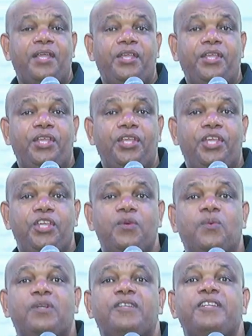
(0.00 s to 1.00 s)
He
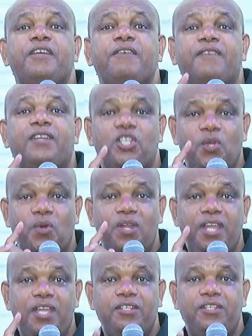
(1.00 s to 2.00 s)
will never
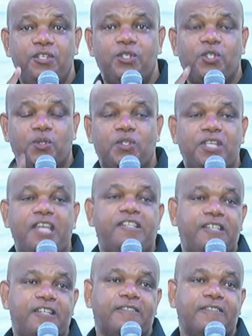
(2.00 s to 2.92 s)
donate you to Satan.